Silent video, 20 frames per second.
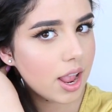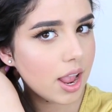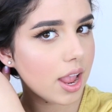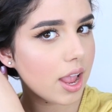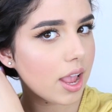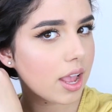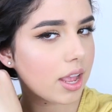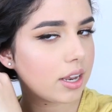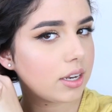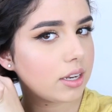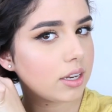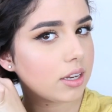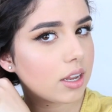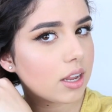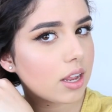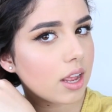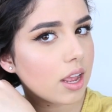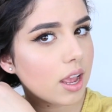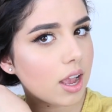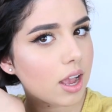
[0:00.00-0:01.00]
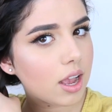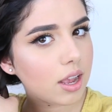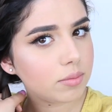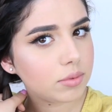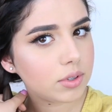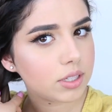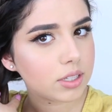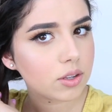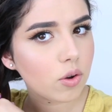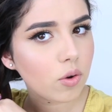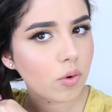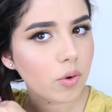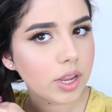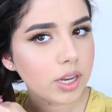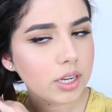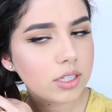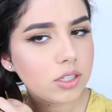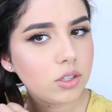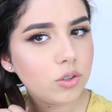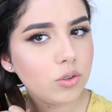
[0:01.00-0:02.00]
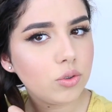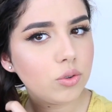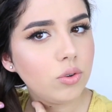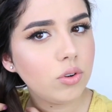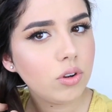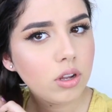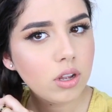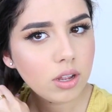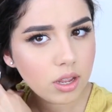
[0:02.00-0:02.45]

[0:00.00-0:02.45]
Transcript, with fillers: and I'm just going to